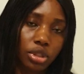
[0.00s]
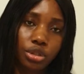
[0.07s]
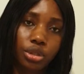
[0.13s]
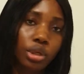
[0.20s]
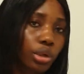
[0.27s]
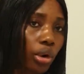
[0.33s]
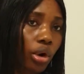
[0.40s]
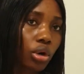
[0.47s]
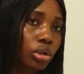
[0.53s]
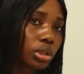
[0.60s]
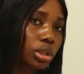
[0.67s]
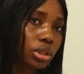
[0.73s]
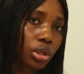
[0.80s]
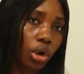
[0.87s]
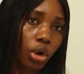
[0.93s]

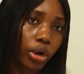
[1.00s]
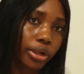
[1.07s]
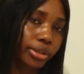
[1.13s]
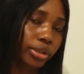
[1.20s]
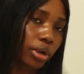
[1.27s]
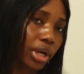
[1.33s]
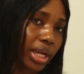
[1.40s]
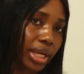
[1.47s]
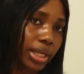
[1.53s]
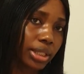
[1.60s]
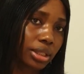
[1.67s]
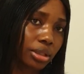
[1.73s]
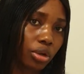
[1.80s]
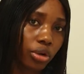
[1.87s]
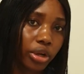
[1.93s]
euros or
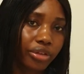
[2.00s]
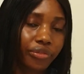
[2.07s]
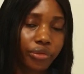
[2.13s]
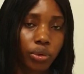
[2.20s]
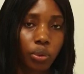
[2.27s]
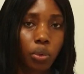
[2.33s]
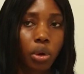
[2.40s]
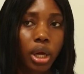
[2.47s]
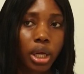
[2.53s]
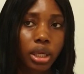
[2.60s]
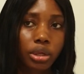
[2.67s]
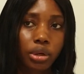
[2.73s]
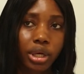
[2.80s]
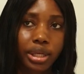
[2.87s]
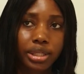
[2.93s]
dollars, or if you want,
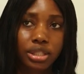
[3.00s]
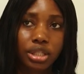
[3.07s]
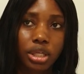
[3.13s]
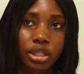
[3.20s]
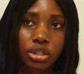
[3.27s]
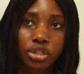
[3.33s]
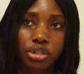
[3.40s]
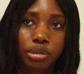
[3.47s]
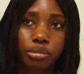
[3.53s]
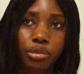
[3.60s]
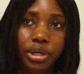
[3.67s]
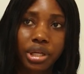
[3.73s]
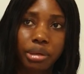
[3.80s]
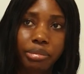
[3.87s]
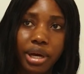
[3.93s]
you can change the
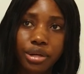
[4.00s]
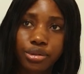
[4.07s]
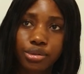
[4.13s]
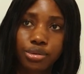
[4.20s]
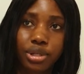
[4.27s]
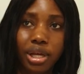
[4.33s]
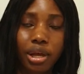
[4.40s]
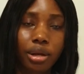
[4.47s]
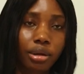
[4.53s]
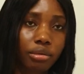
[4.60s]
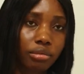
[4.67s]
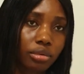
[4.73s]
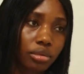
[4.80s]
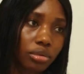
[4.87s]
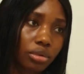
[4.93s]
money back to their
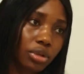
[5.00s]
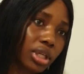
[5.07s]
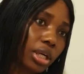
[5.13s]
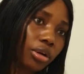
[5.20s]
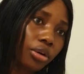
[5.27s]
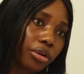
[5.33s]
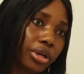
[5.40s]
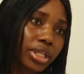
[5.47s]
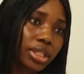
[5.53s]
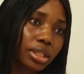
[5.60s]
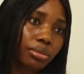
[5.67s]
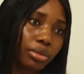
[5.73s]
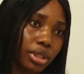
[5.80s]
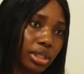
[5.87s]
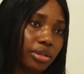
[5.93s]
local currency,
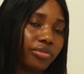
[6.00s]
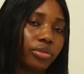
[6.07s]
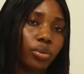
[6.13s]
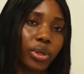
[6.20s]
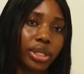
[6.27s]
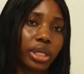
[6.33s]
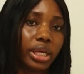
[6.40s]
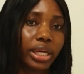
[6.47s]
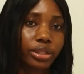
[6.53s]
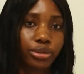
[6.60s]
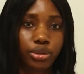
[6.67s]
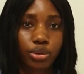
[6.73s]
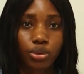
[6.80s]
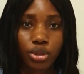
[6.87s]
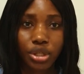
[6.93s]
but even when you get to
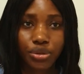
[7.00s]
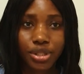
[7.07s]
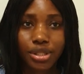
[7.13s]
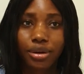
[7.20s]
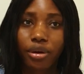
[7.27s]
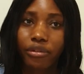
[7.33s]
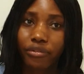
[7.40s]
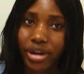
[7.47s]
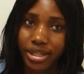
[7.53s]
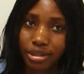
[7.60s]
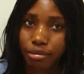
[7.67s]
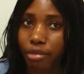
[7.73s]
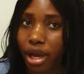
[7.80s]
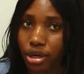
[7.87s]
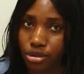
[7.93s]
school, they'll still convert
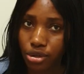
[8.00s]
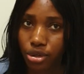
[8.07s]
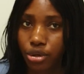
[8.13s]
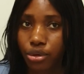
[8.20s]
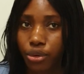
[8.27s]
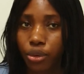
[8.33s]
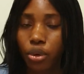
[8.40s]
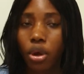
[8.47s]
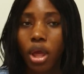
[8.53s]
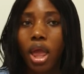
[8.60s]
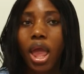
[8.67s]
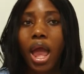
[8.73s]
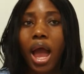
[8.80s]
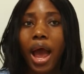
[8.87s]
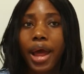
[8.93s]
it back to euro
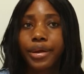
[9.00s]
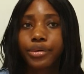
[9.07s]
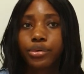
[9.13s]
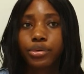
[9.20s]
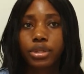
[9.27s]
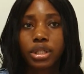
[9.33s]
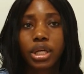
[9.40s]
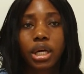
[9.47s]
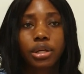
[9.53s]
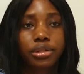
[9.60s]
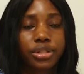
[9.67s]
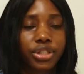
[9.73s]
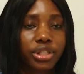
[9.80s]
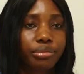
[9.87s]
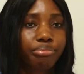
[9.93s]
and do the
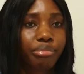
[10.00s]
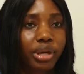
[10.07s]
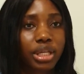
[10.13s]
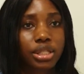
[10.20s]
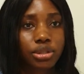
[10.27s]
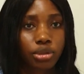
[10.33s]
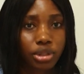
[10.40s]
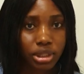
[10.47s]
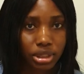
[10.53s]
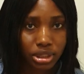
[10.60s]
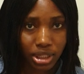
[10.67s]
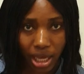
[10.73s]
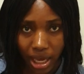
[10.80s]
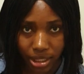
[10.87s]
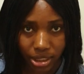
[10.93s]
calculation based on
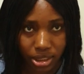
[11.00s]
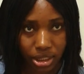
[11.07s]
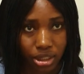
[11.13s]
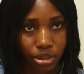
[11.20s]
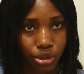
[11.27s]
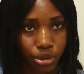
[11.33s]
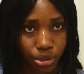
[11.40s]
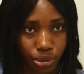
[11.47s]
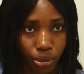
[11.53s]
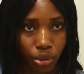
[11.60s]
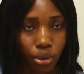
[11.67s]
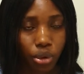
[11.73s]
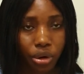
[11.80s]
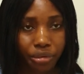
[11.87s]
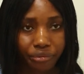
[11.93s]
that
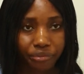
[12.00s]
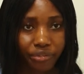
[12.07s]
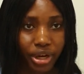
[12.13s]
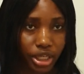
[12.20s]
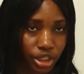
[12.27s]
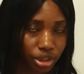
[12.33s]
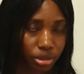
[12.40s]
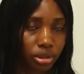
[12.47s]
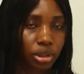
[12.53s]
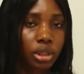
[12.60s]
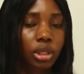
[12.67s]
euro conversion.